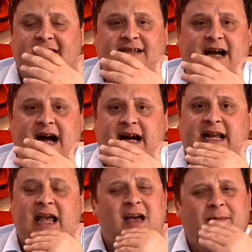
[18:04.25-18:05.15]

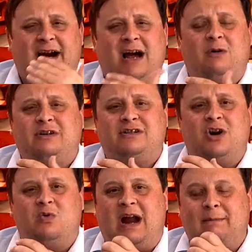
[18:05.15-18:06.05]
anxiety. But I always
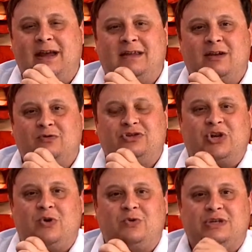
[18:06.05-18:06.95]
know when I'm in those
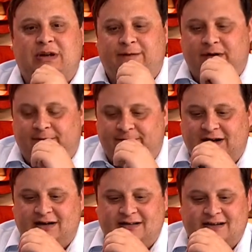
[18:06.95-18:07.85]
zones of
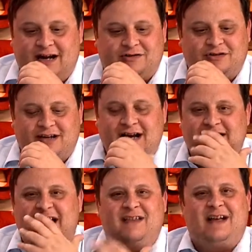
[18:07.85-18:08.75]
fitness and exercise,
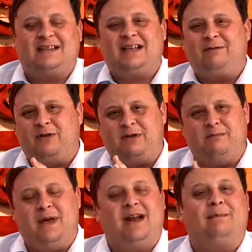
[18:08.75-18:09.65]
that stuff is
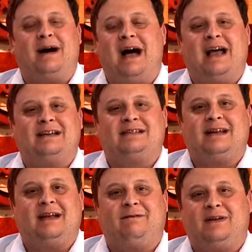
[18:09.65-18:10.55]
minimized.
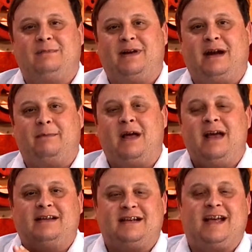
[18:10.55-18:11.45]
And it's
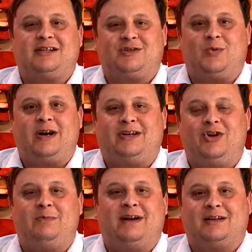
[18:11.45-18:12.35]
a
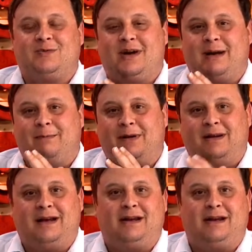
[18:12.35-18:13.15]
catch-22 because when I'm